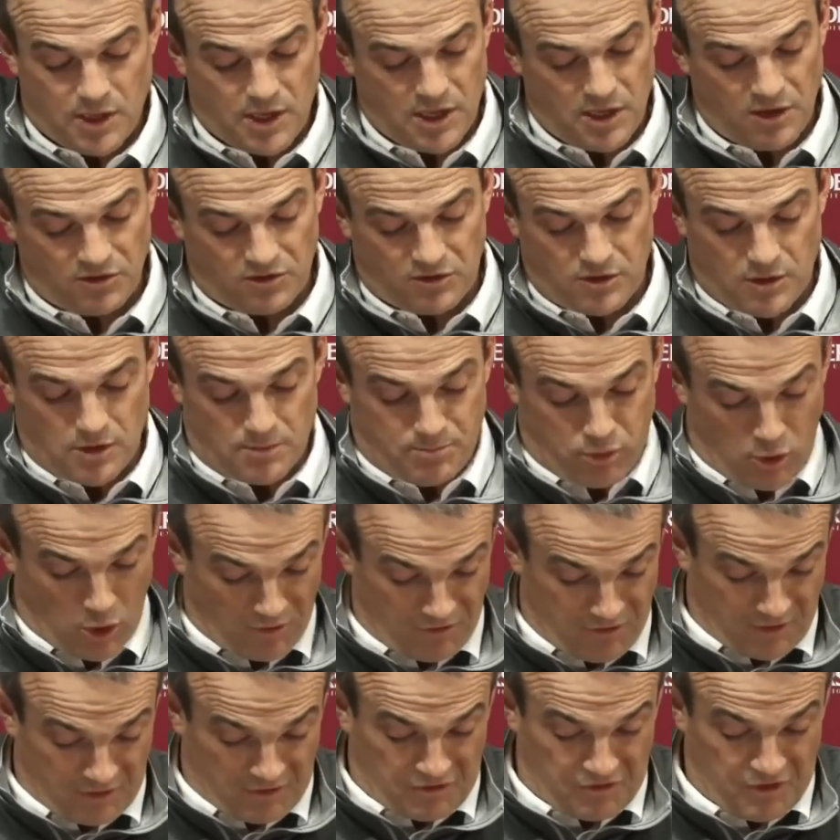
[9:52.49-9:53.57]
He's the
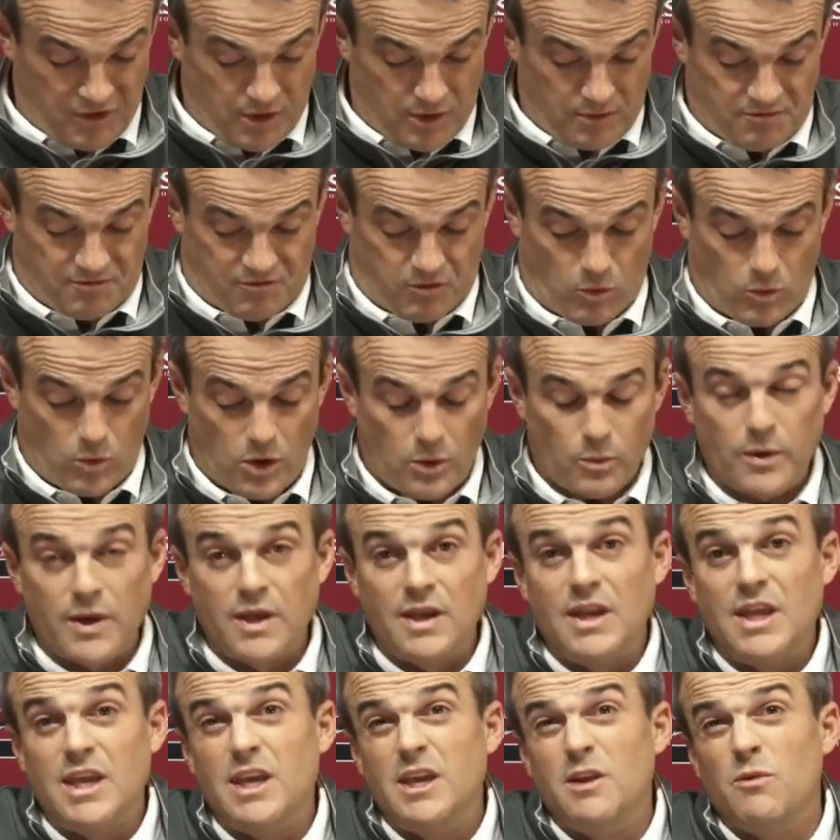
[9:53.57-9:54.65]
perfect fit for what
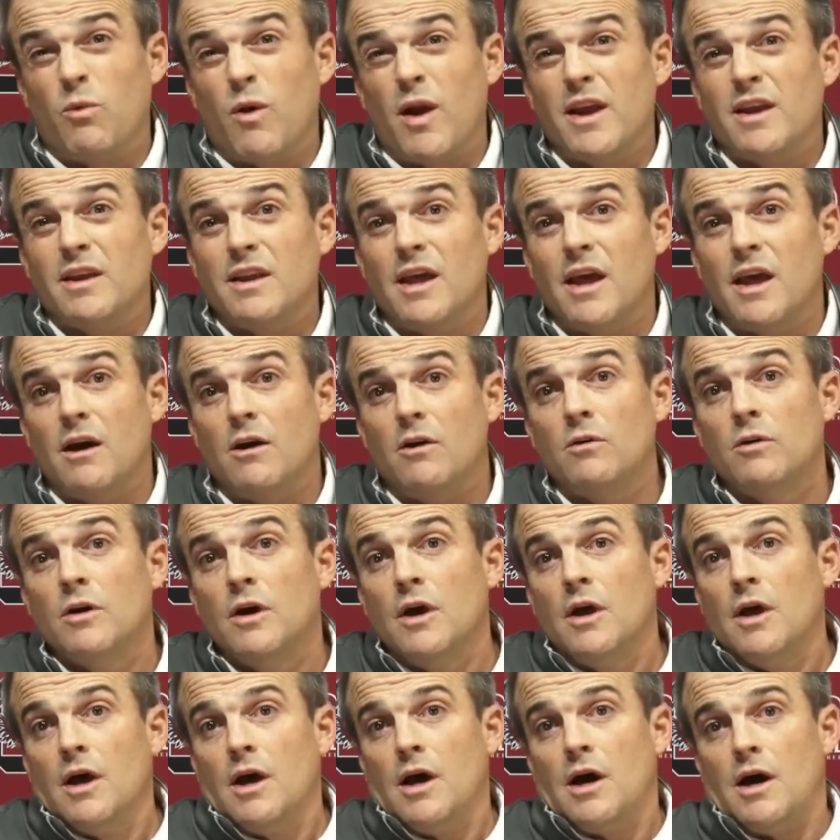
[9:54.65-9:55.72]
we need right now
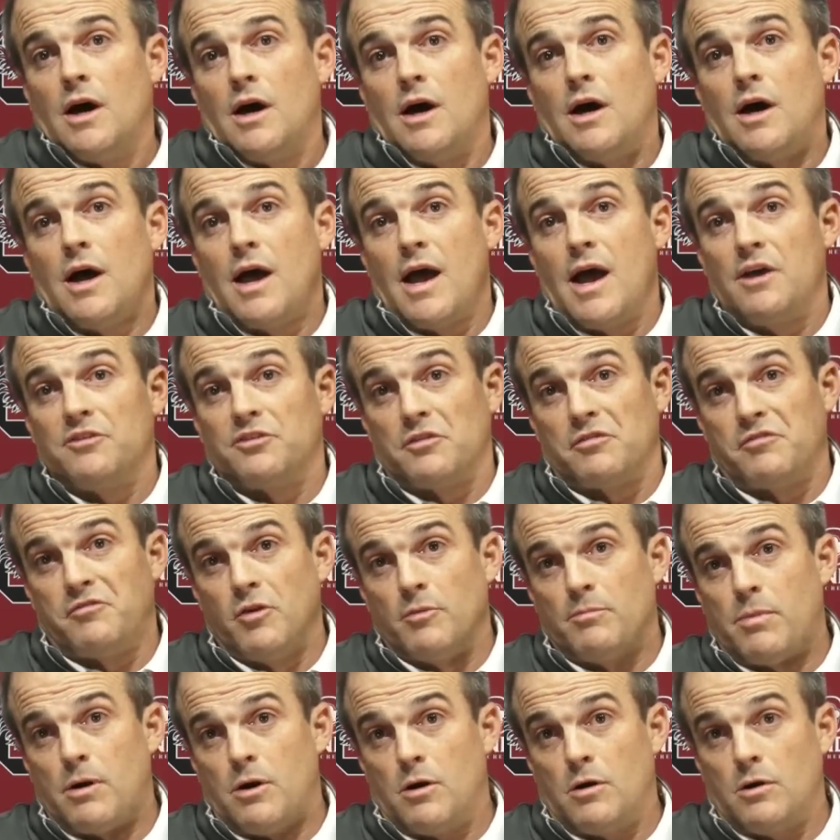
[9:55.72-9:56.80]
as a
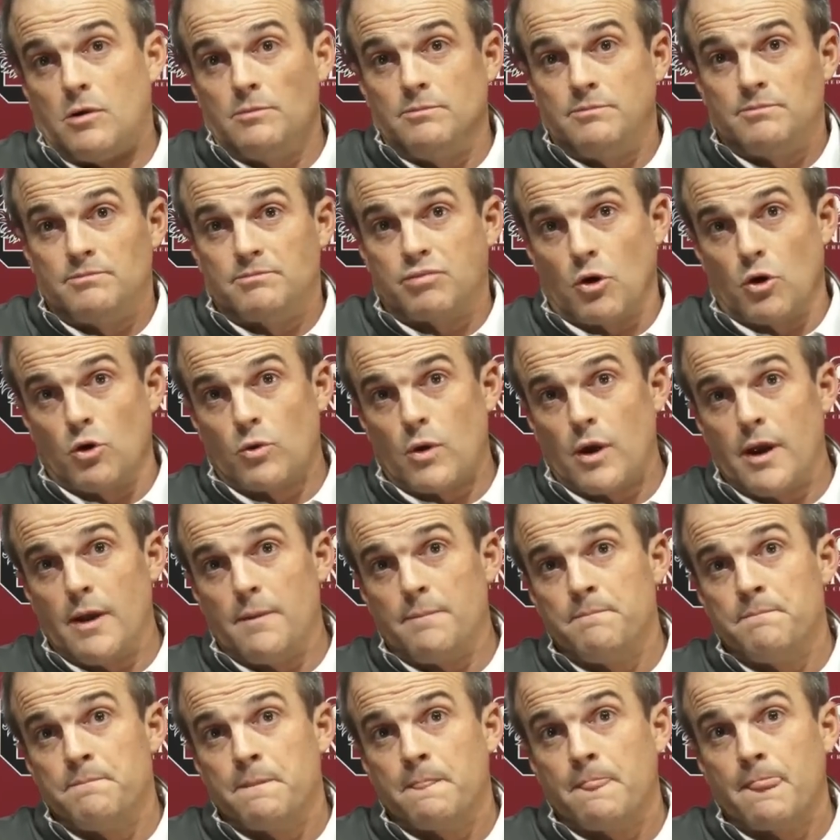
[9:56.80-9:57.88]
football
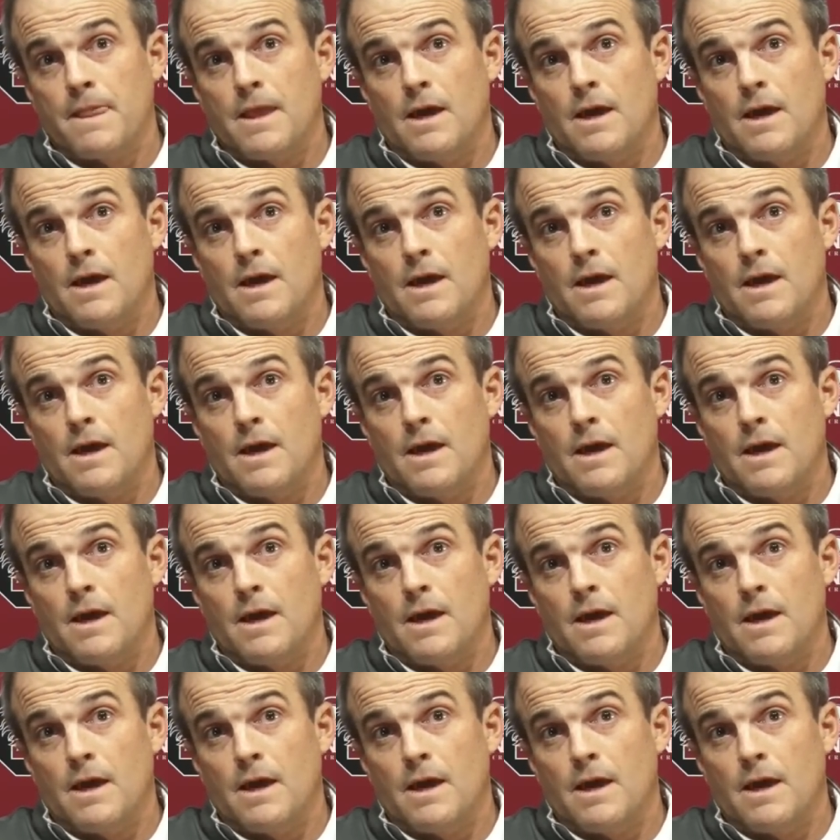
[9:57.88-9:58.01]
program.